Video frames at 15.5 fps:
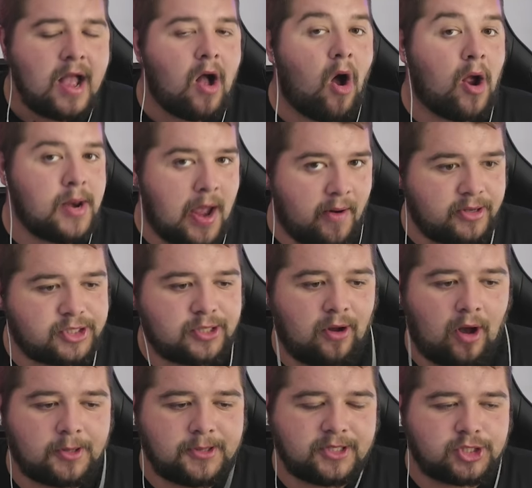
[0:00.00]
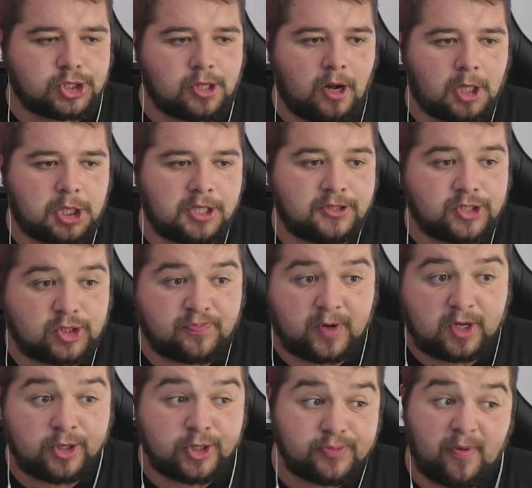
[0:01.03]
I know it's a lot of instructions, it's
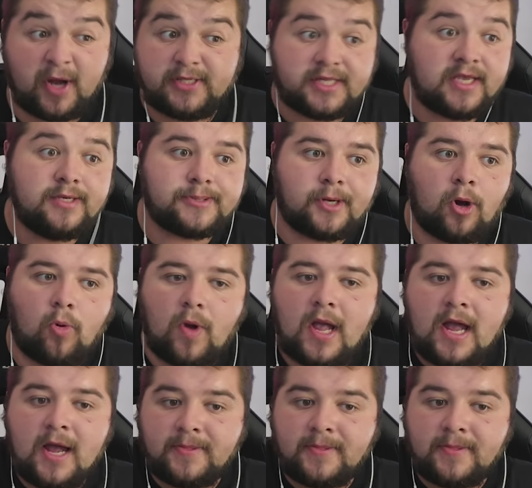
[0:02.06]
because by default